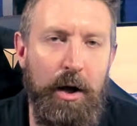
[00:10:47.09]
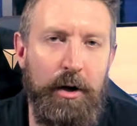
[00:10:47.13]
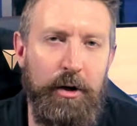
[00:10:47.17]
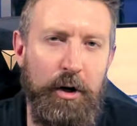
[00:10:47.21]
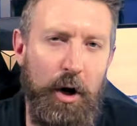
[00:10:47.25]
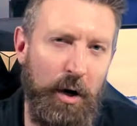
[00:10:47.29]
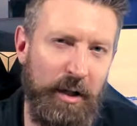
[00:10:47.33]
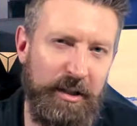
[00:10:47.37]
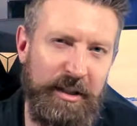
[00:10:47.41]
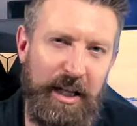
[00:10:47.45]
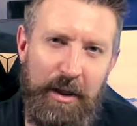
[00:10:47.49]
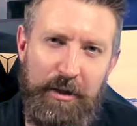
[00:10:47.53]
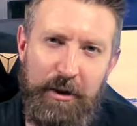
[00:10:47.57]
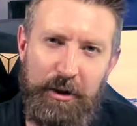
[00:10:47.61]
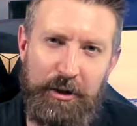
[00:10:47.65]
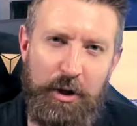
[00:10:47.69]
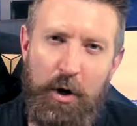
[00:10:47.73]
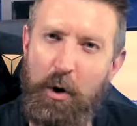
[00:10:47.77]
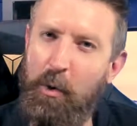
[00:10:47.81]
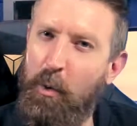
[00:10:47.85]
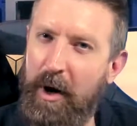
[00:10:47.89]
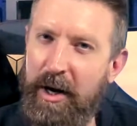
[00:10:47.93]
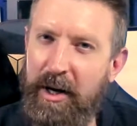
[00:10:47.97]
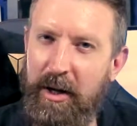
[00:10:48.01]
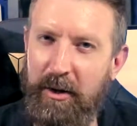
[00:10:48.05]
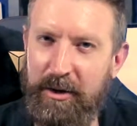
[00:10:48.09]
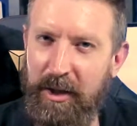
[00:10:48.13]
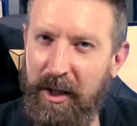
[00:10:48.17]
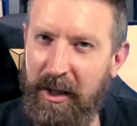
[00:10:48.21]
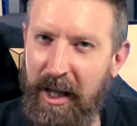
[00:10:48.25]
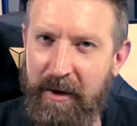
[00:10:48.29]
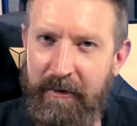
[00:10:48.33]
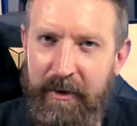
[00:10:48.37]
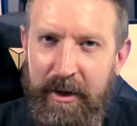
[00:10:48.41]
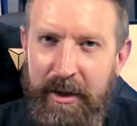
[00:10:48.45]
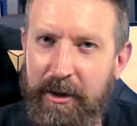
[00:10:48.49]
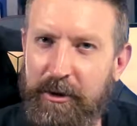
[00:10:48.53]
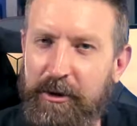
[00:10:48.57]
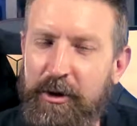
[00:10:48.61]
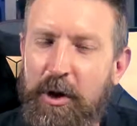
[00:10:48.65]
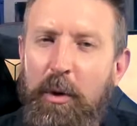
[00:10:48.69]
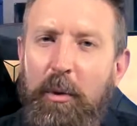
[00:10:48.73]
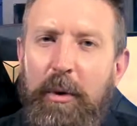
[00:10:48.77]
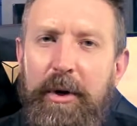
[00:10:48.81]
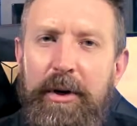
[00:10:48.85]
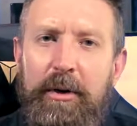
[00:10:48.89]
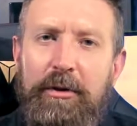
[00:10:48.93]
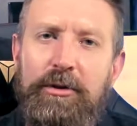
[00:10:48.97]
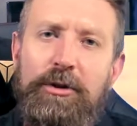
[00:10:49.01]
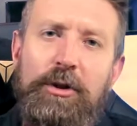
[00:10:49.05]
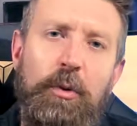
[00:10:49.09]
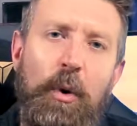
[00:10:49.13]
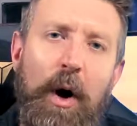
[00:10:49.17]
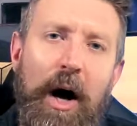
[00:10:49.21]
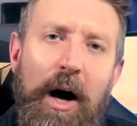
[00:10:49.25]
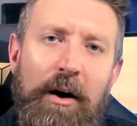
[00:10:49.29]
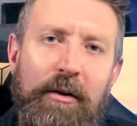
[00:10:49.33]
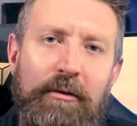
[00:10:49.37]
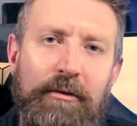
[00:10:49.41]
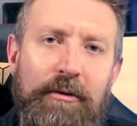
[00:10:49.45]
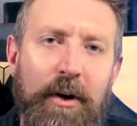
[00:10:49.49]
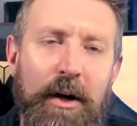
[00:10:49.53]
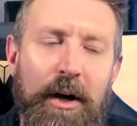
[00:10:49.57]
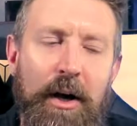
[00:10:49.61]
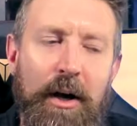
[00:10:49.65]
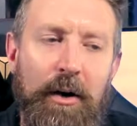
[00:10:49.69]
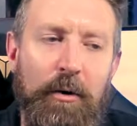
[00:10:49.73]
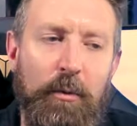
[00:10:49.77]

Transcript: Notice how there's no Windows 11, there's no Windows 12.